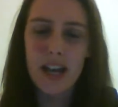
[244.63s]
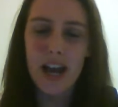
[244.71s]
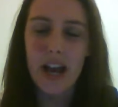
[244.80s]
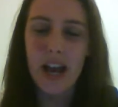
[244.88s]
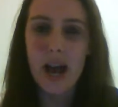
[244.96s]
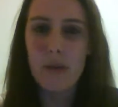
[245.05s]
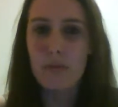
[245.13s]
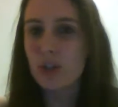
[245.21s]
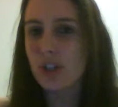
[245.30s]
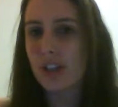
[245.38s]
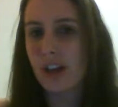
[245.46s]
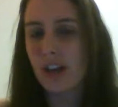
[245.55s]
how
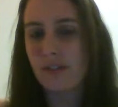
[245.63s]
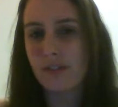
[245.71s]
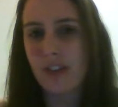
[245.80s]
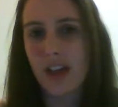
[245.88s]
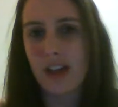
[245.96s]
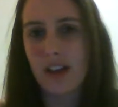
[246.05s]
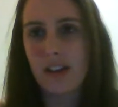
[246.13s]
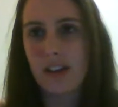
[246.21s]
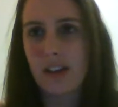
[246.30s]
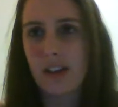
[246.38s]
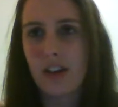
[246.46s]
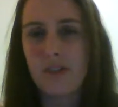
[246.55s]
much
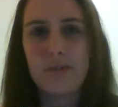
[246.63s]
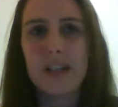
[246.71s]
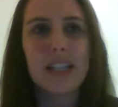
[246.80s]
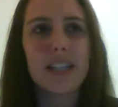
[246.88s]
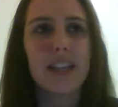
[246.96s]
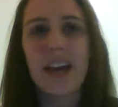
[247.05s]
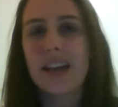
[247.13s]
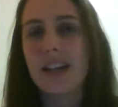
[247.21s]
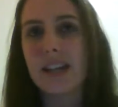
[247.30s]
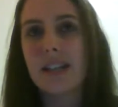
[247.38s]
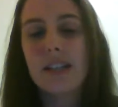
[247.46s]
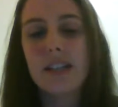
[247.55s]
of media there
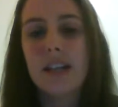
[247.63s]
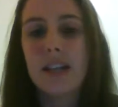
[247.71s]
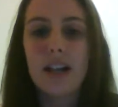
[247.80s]
is,